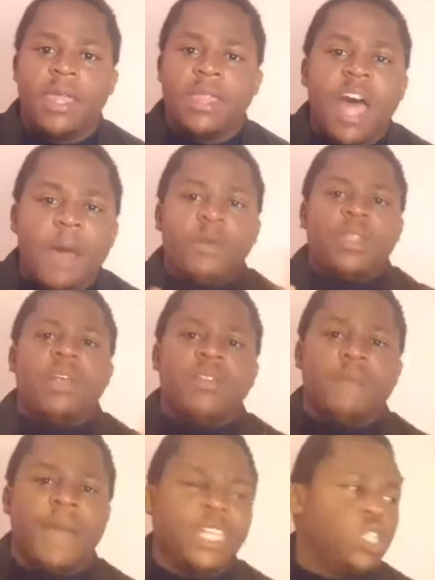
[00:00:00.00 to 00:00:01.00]
Now I'm gonna
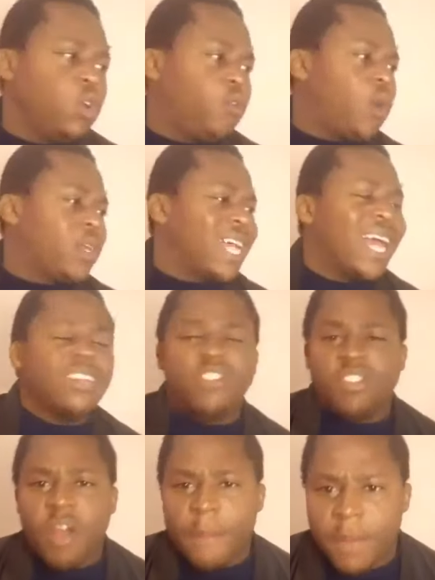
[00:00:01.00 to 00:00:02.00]
remind you of what
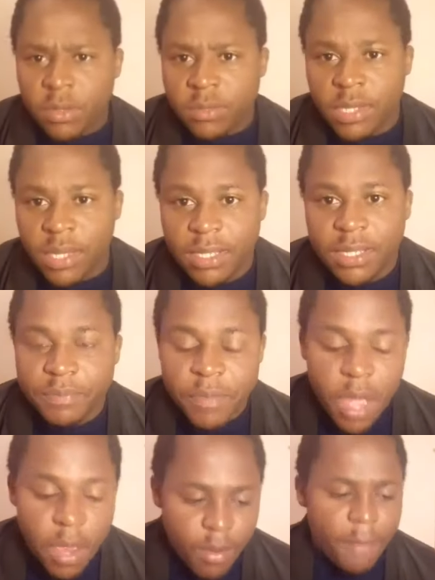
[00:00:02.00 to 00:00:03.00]
Andre Rabiot said.
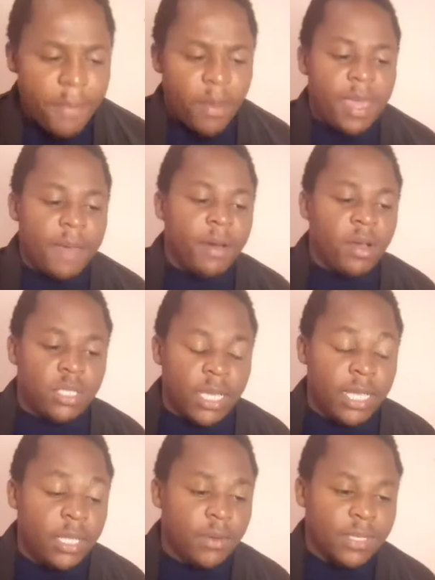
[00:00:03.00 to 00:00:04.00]
Rabiot came out
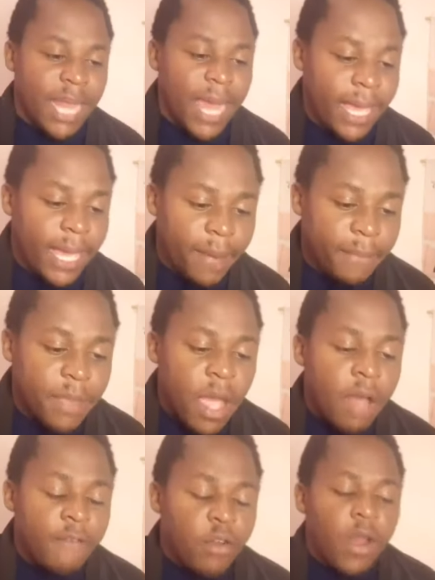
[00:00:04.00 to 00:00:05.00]
and he was like,
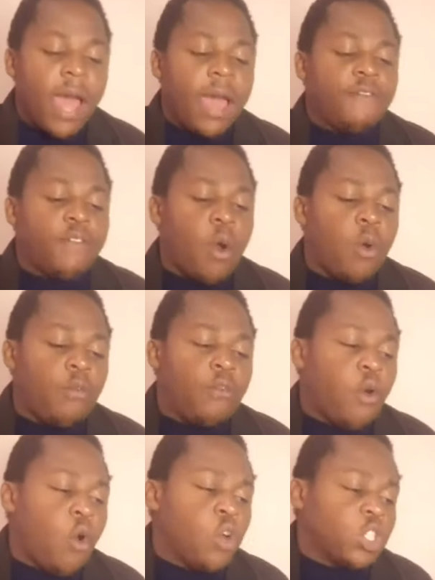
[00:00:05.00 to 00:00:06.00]

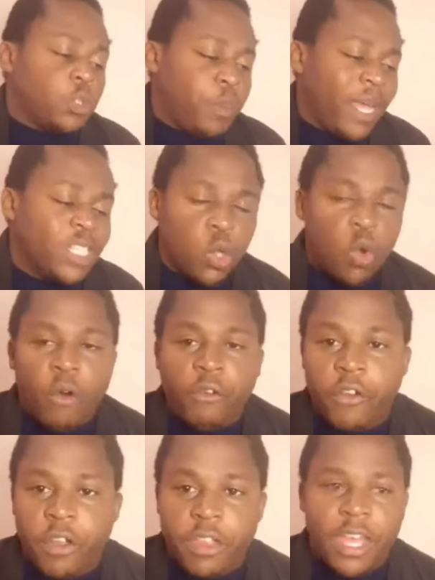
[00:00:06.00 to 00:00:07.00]
for Spain to go
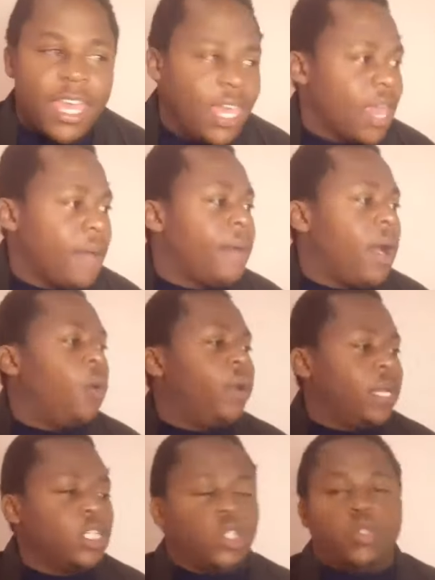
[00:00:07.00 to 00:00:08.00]
further,
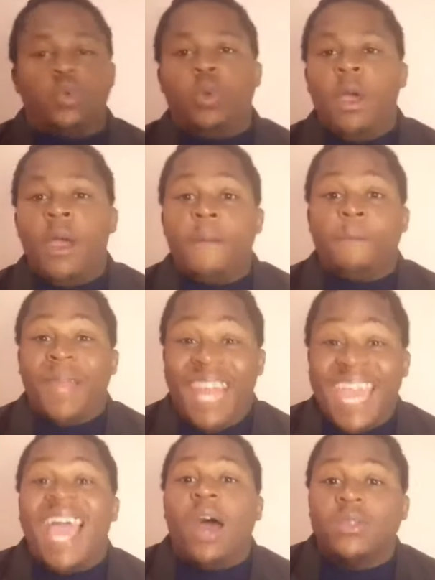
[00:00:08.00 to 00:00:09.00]
Yamal has to
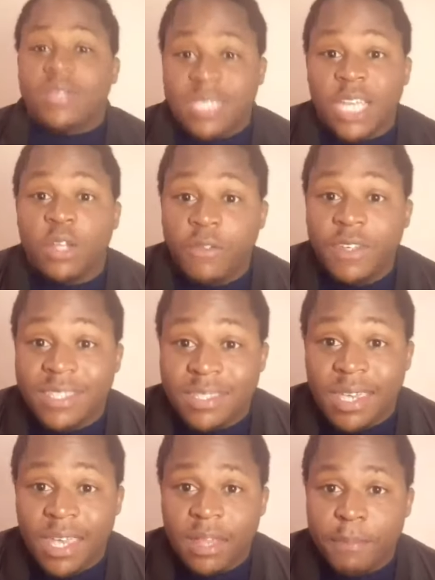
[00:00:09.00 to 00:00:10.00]
play outside of his
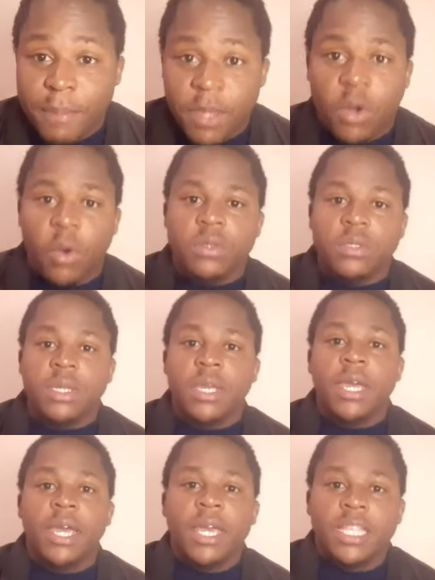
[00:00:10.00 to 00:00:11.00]
skin because
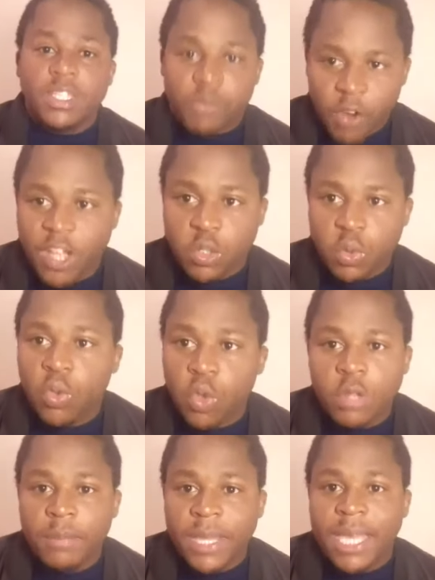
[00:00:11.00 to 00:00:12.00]
France will
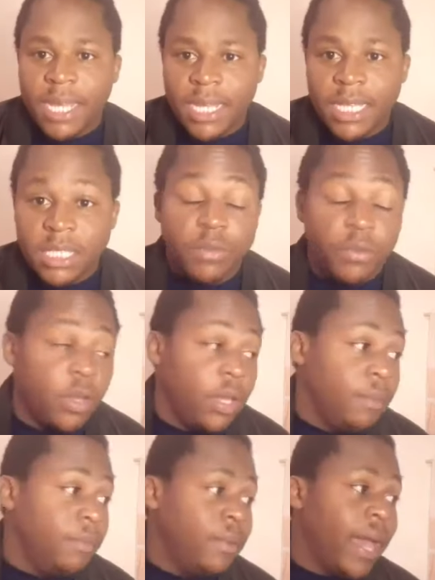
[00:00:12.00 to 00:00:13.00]
not make it easy for
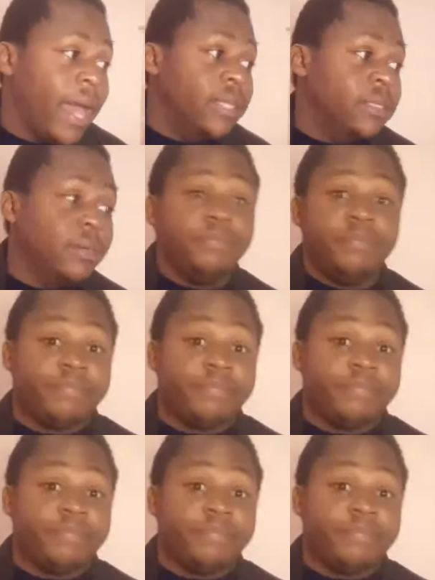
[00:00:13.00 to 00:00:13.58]
him. And